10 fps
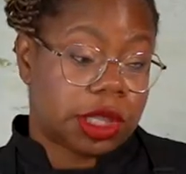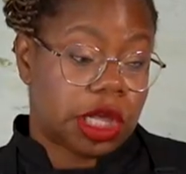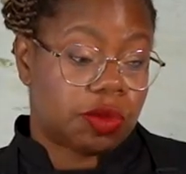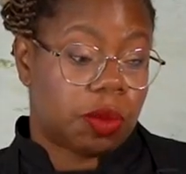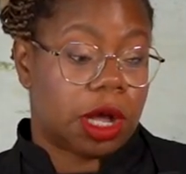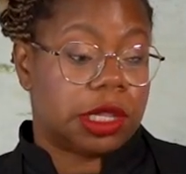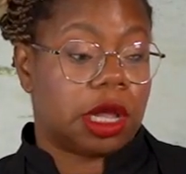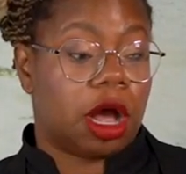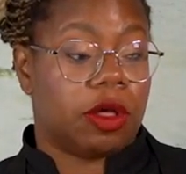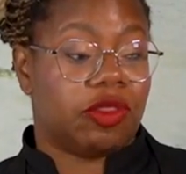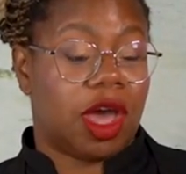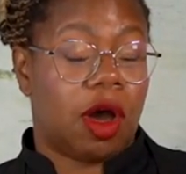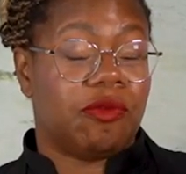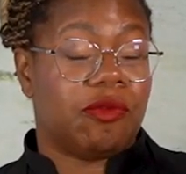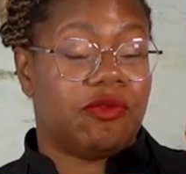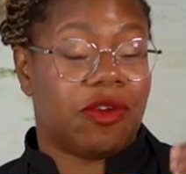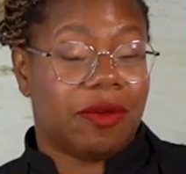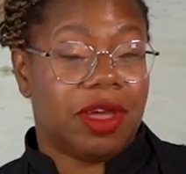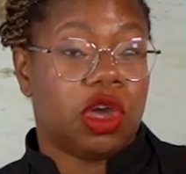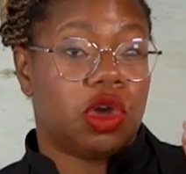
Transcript: these ones are they are very